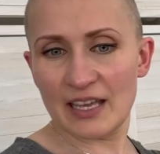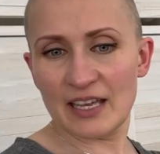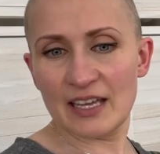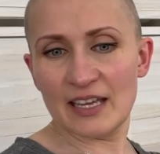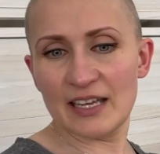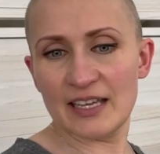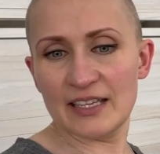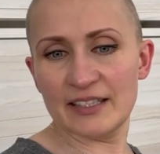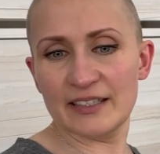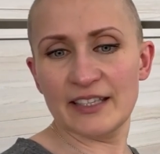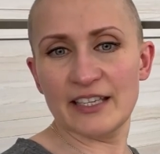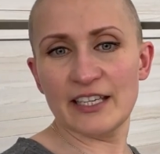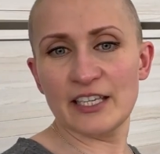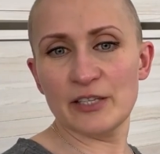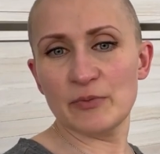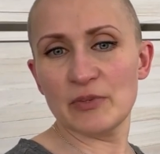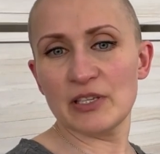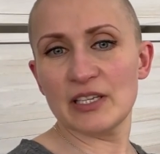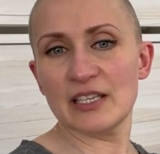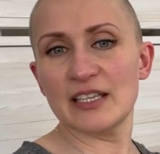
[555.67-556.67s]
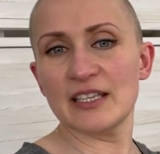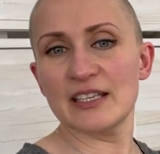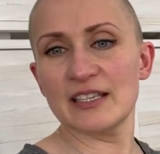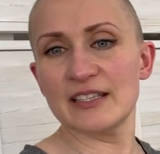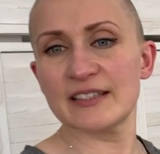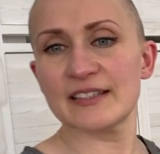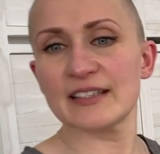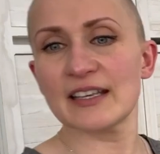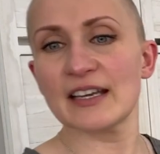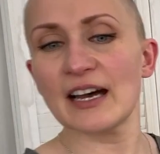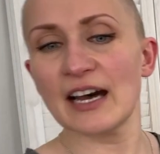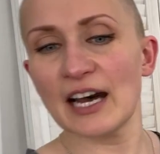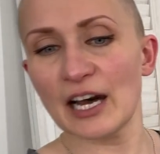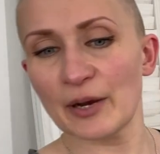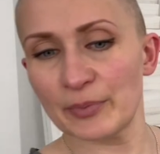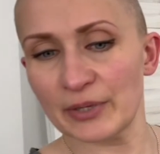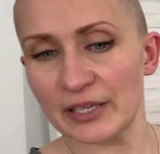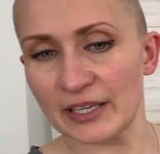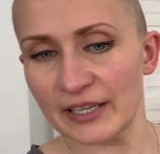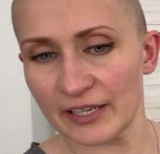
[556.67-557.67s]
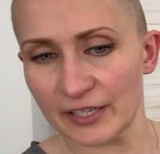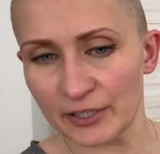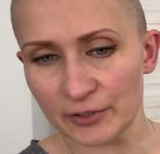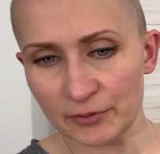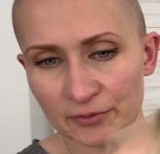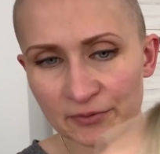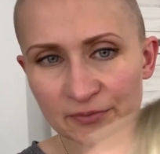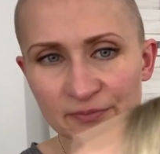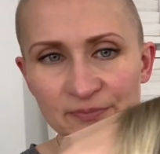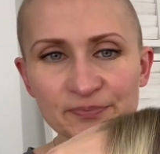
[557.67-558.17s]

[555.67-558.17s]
Her name is Abigail.